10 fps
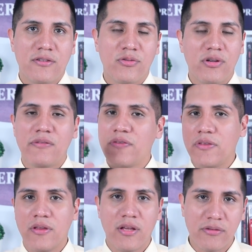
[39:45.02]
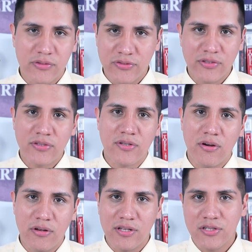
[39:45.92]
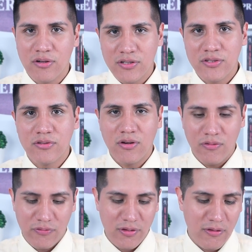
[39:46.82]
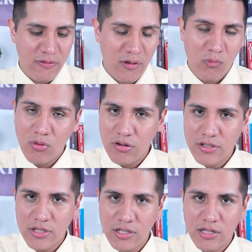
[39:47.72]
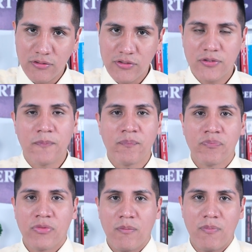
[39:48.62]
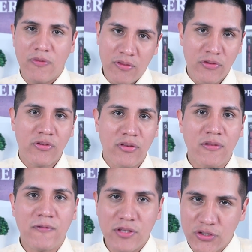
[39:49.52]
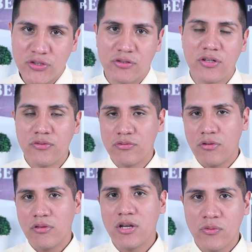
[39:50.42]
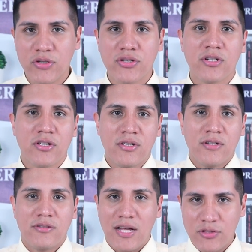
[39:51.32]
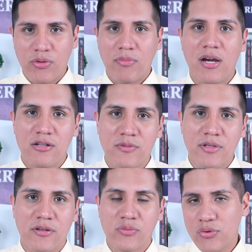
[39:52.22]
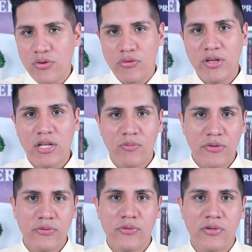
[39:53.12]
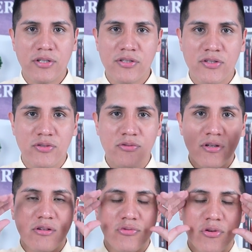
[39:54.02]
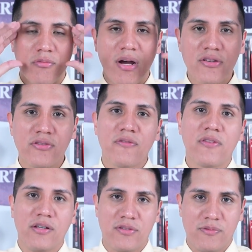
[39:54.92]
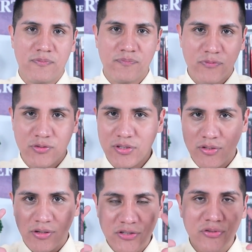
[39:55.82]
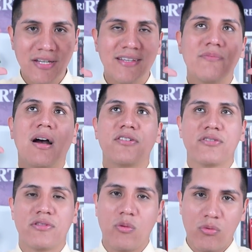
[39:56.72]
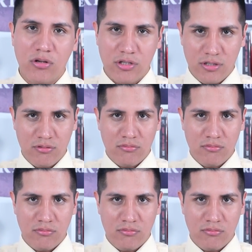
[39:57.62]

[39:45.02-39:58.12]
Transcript: do everything in english necessarily as long as you know the, the word in english but then you know the definition in your own language that's what matters because when you're reading, what you're doing is you, you're imagining things. So as long as you can imagine that word,